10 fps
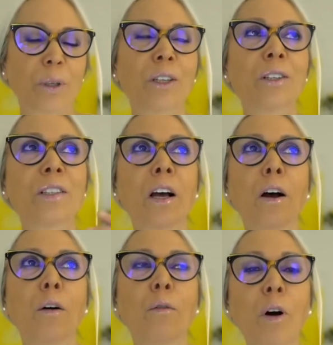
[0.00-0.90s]
Because
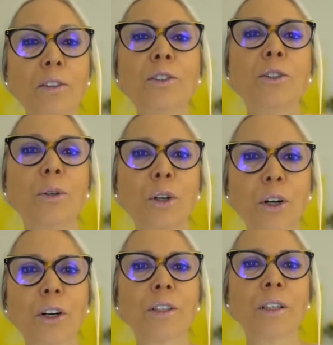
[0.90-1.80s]
once you
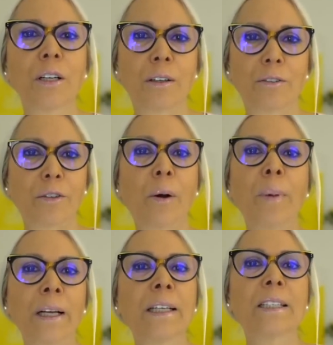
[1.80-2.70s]
learn from
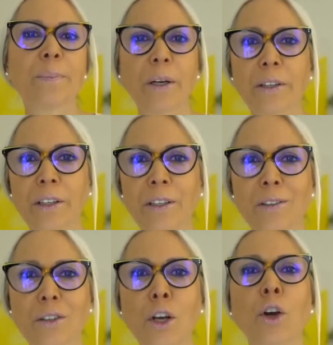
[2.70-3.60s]
an
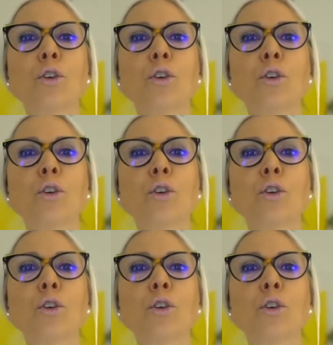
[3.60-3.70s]
experience,